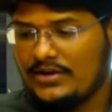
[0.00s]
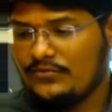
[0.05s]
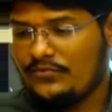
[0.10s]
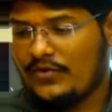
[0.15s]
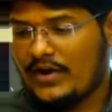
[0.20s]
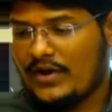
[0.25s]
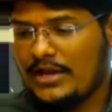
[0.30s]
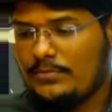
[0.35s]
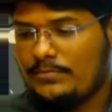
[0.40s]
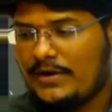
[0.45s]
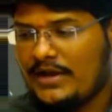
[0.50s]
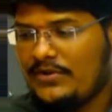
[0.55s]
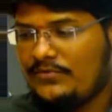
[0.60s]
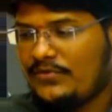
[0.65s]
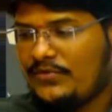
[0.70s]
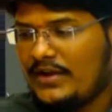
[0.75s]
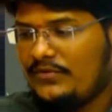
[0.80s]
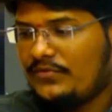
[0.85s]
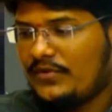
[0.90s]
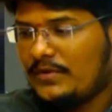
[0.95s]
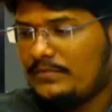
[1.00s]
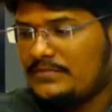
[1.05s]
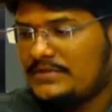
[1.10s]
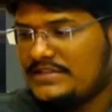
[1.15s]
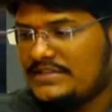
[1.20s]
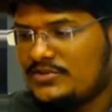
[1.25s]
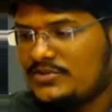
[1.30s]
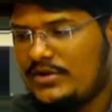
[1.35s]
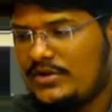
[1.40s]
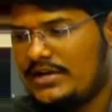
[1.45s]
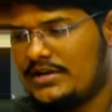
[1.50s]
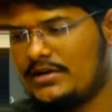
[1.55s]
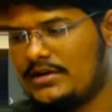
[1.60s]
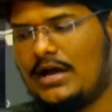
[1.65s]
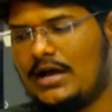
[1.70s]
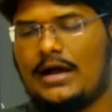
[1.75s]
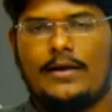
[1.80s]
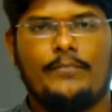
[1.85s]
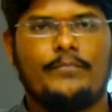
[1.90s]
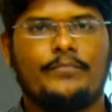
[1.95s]
5 by 5 from this unit
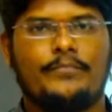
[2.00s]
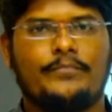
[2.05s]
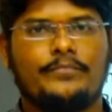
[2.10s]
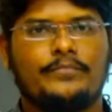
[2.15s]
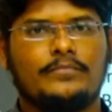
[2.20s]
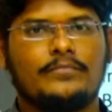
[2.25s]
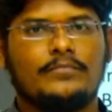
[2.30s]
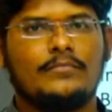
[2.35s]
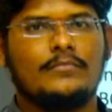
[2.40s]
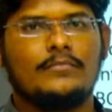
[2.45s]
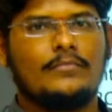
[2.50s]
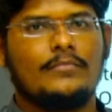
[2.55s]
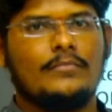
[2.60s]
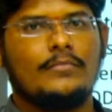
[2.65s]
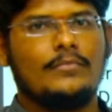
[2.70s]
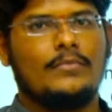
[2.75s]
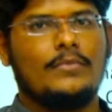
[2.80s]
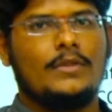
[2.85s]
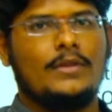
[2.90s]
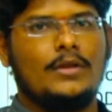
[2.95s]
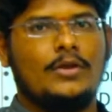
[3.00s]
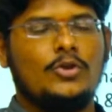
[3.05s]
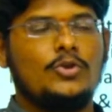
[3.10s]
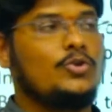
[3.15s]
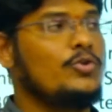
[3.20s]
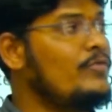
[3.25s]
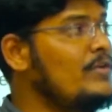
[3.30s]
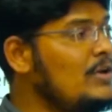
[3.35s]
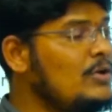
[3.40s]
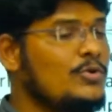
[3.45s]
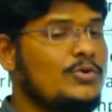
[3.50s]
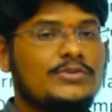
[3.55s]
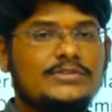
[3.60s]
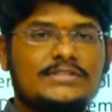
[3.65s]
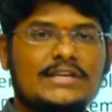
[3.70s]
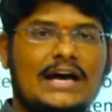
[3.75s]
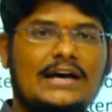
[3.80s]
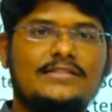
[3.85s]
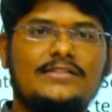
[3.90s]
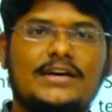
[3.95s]
now, you will lose the
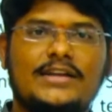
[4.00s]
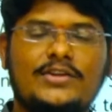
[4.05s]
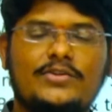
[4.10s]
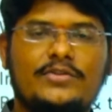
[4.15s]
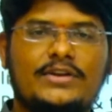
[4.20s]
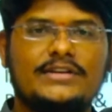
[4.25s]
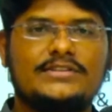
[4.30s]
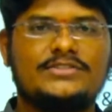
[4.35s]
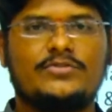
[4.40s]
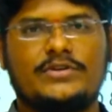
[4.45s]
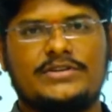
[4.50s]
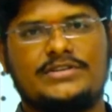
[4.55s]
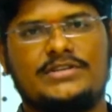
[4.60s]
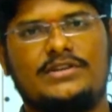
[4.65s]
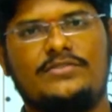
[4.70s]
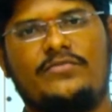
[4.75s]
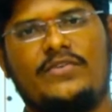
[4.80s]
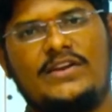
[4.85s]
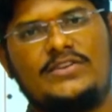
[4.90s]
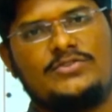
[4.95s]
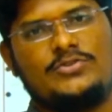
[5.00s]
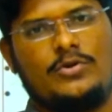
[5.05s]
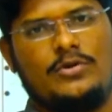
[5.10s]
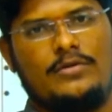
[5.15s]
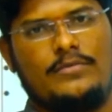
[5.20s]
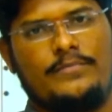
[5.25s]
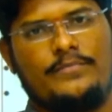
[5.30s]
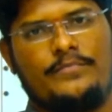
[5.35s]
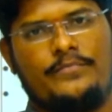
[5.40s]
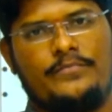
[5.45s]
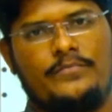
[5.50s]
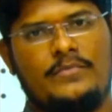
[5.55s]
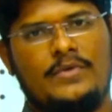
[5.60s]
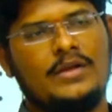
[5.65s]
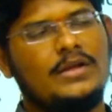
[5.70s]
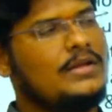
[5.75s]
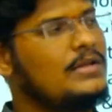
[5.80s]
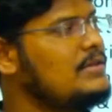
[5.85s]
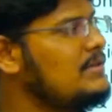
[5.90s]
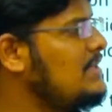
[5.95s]
other units question for sure.
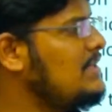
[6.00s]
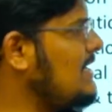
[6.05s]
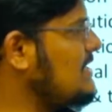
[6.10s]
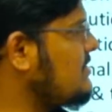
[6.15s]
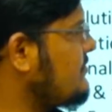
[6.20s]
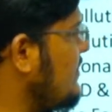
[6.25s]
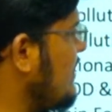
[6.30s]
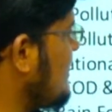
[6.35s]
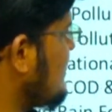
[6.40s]
That's why